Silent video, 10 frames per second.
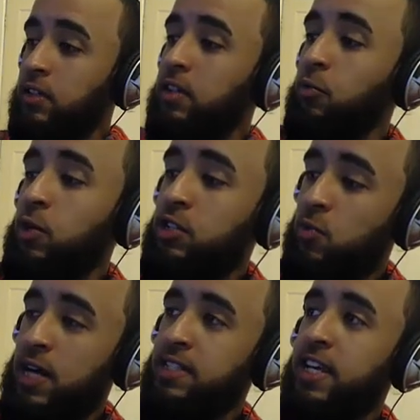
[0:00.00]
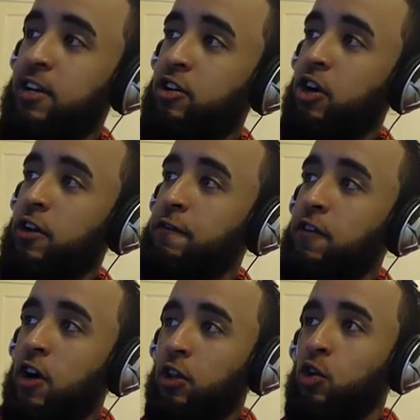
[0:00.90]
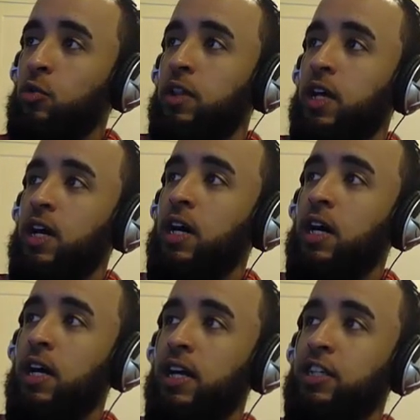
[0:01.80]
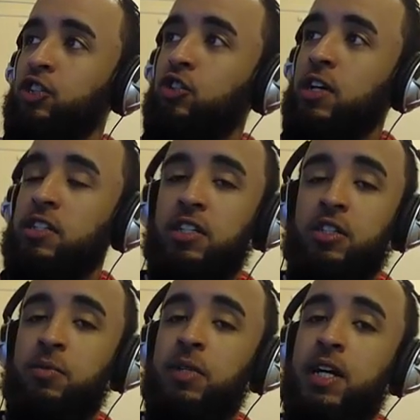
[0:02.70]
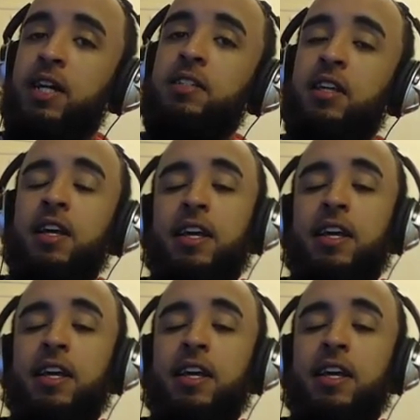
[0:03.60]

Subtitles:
The reason why I tell y'all to follow the instructions is because